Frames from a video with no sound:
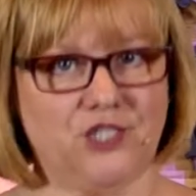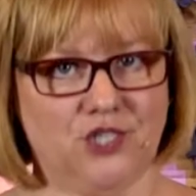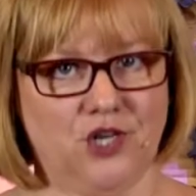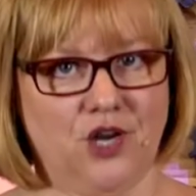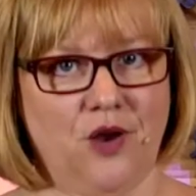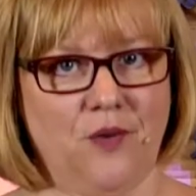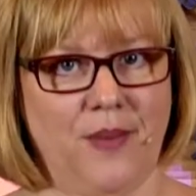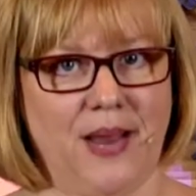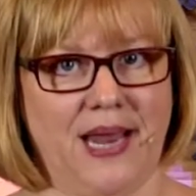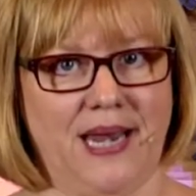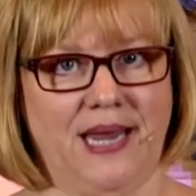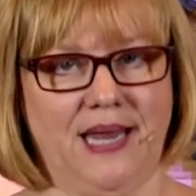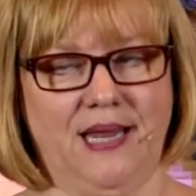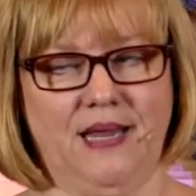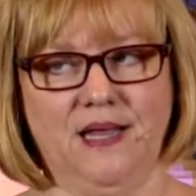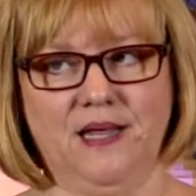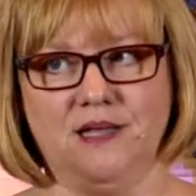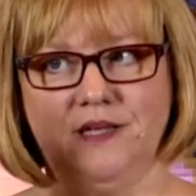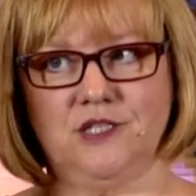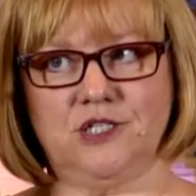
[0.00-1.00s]
already,
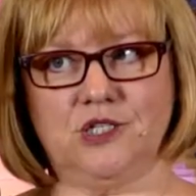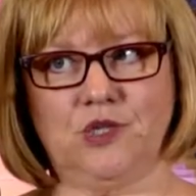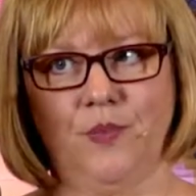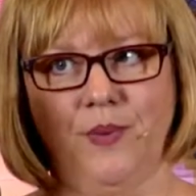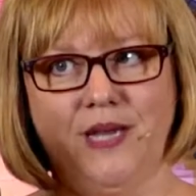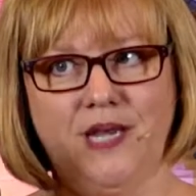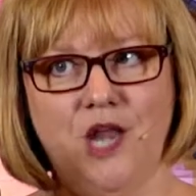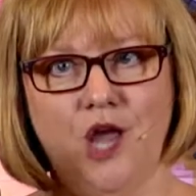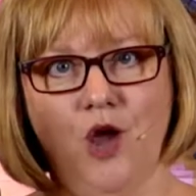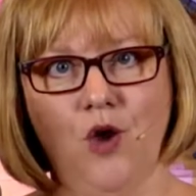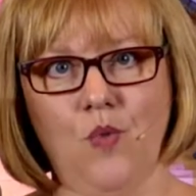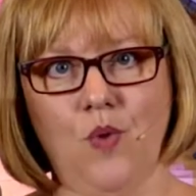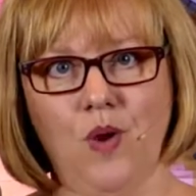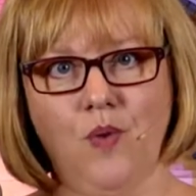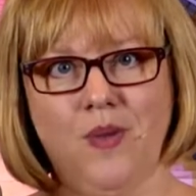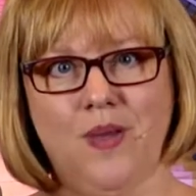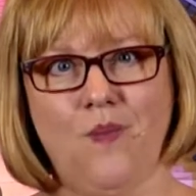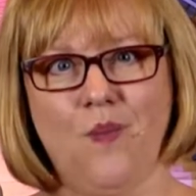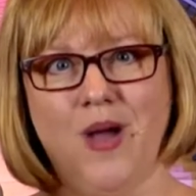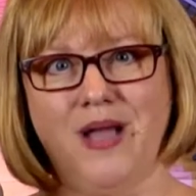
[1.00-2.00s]
so we know where
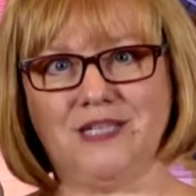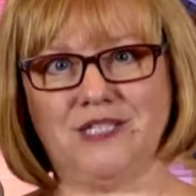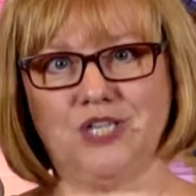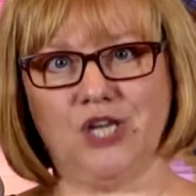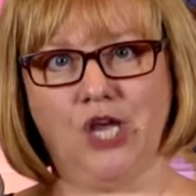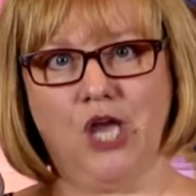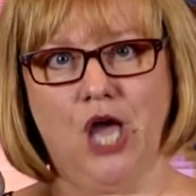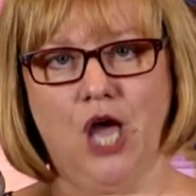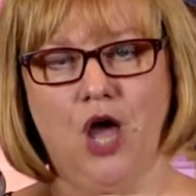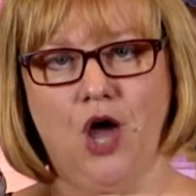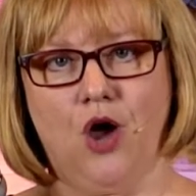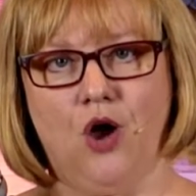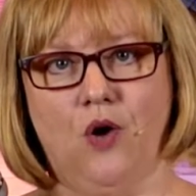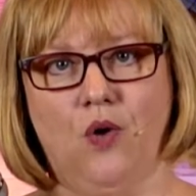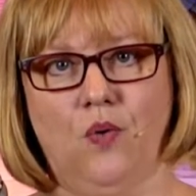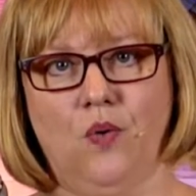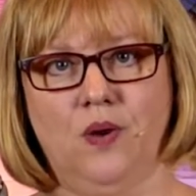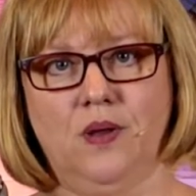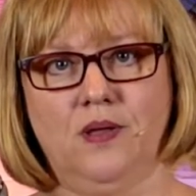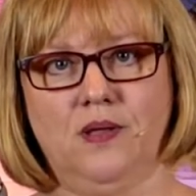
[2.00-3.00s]
we want to
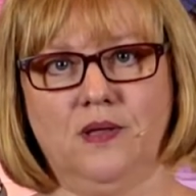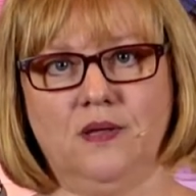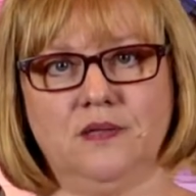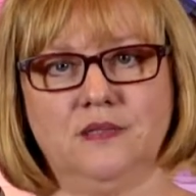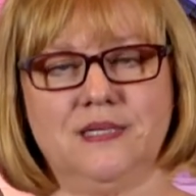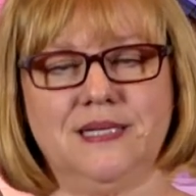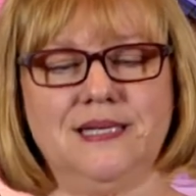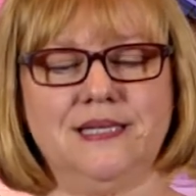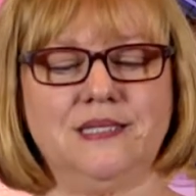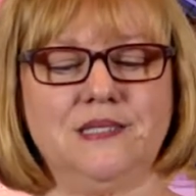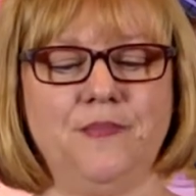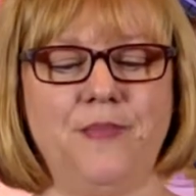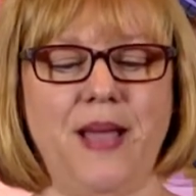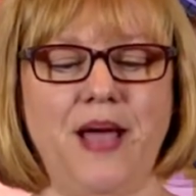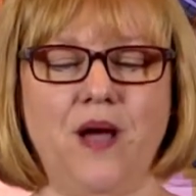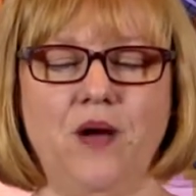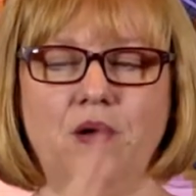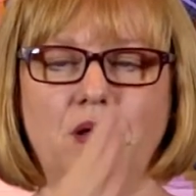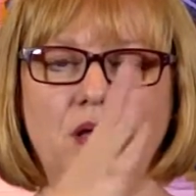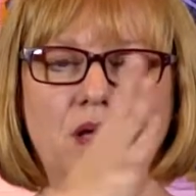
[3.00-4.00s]
go. So it's
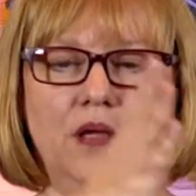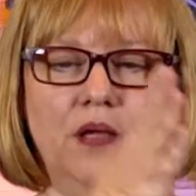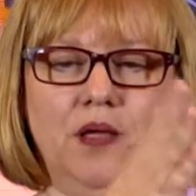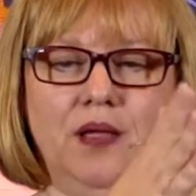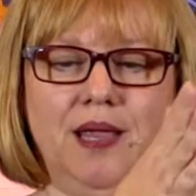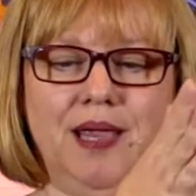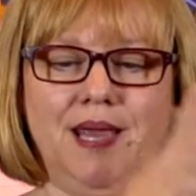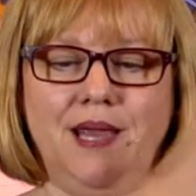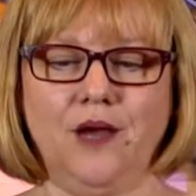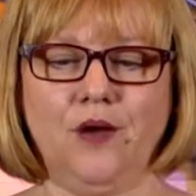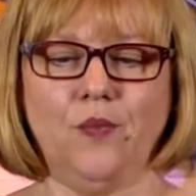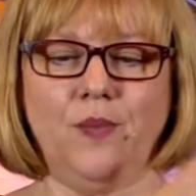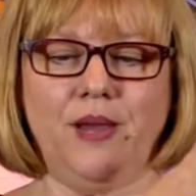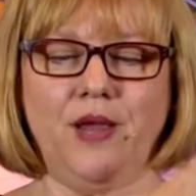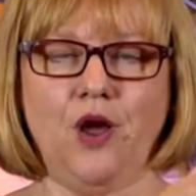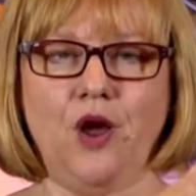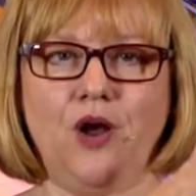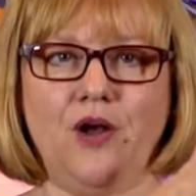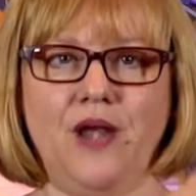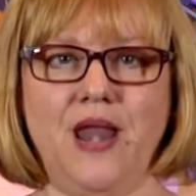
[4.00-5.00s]
about, here we
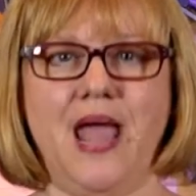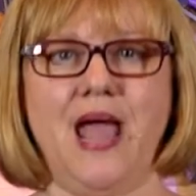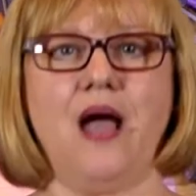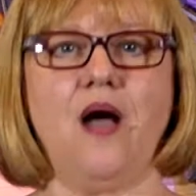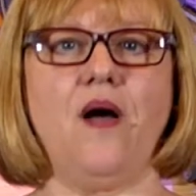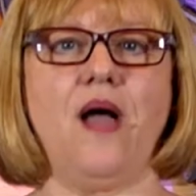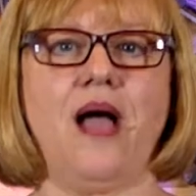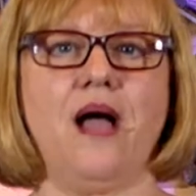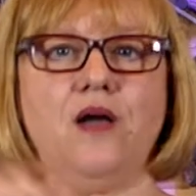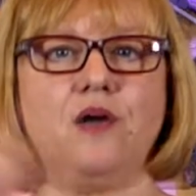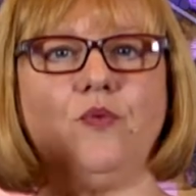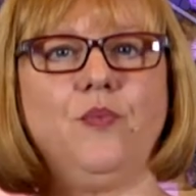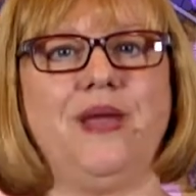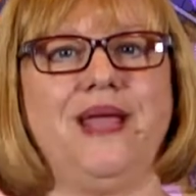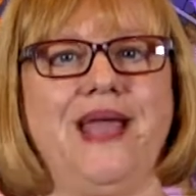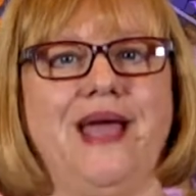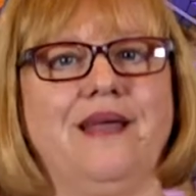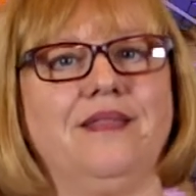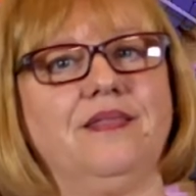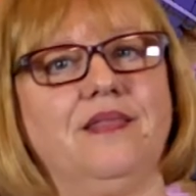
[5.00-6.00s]
are now, how do we
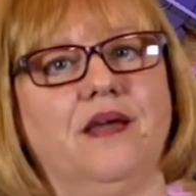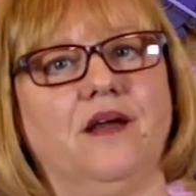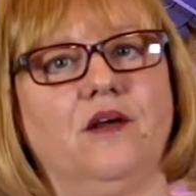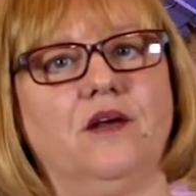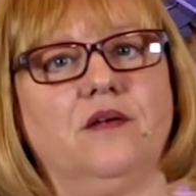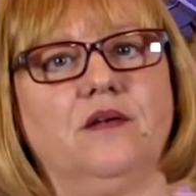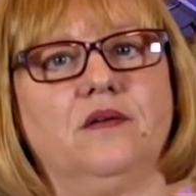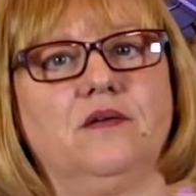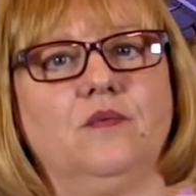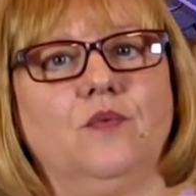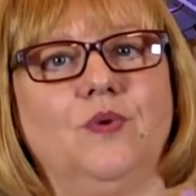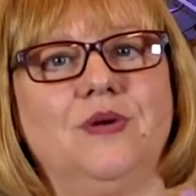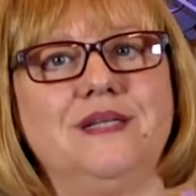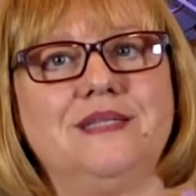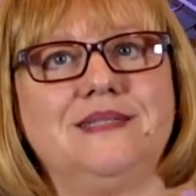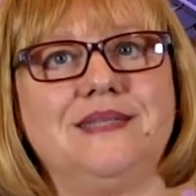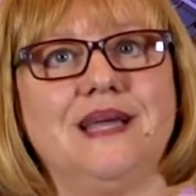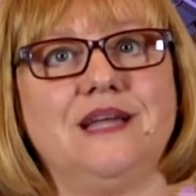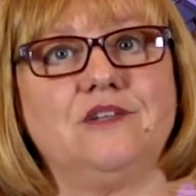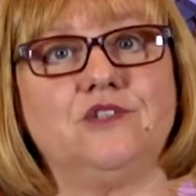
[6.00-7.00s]
get there? What
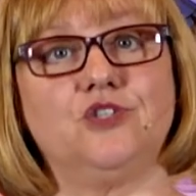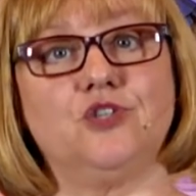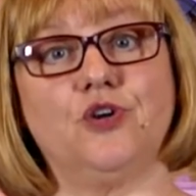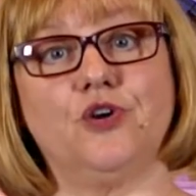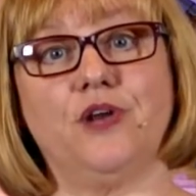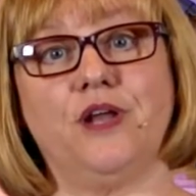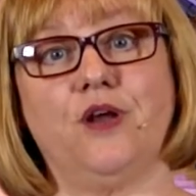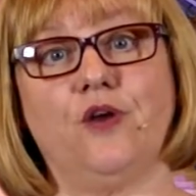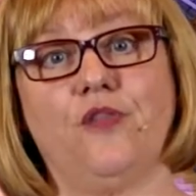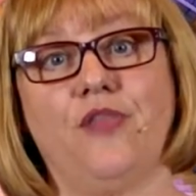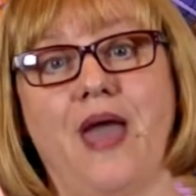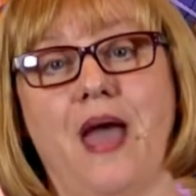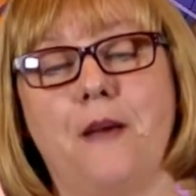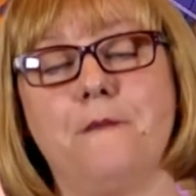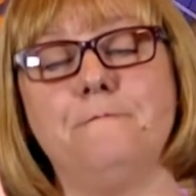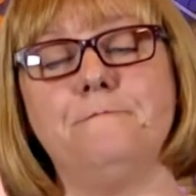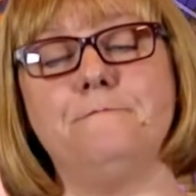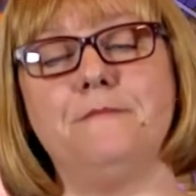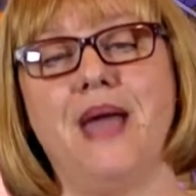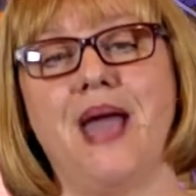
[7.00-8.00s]
does that journey or that
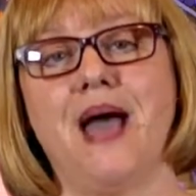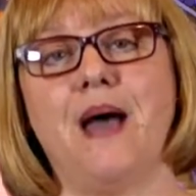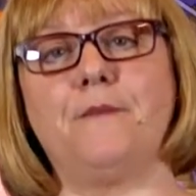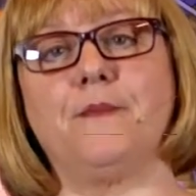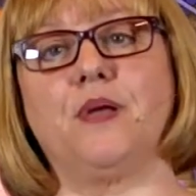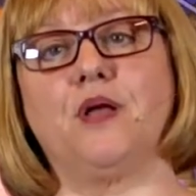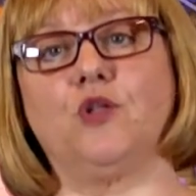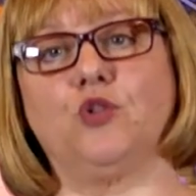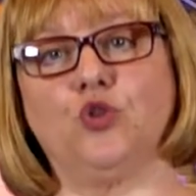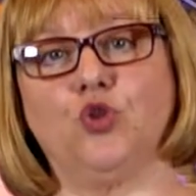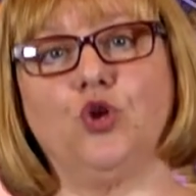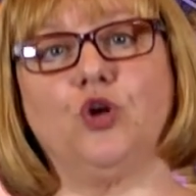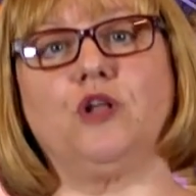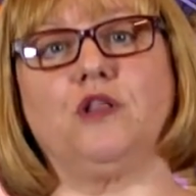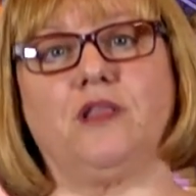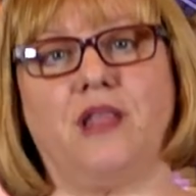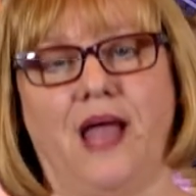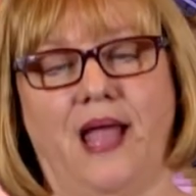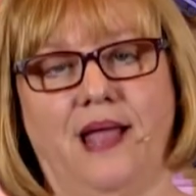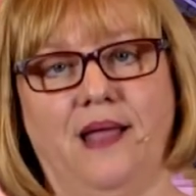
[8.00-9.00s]
map
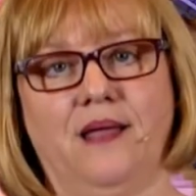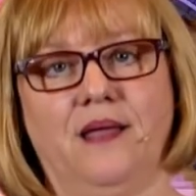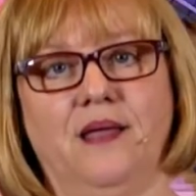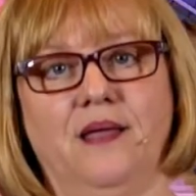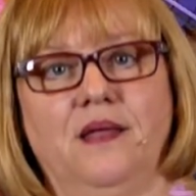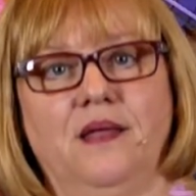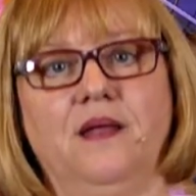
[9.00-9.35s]
look like?